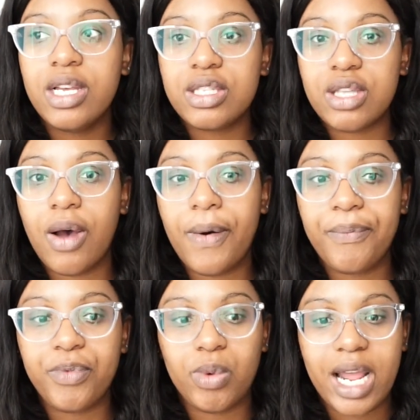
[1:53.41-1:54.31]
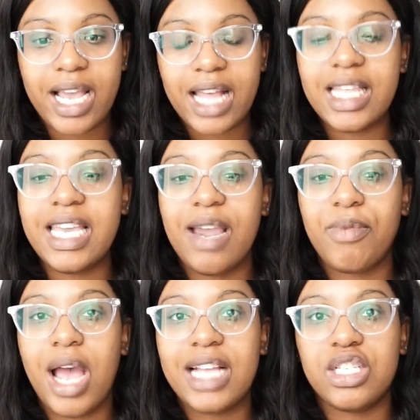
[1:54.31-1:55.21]
So when I got the
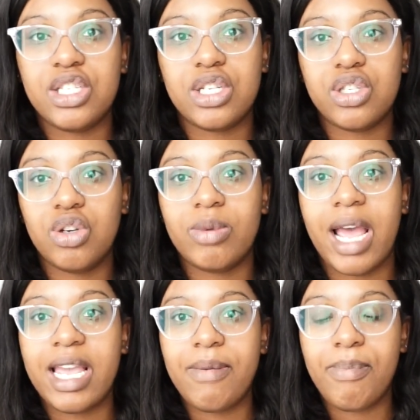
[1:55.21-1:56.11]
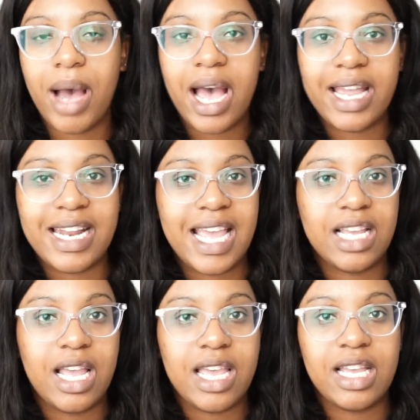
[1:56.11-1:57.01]
camera, I just assumed I can buy an,
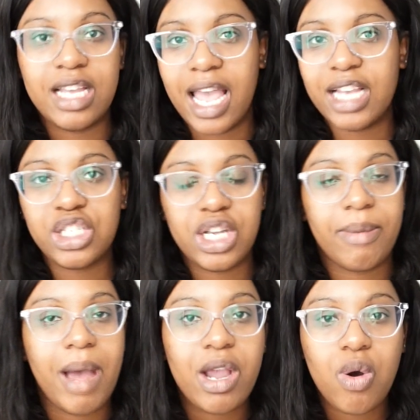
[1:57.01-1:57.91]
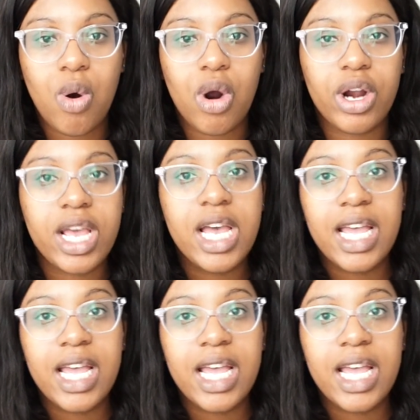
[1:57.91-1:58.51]
a, an H D M I cord,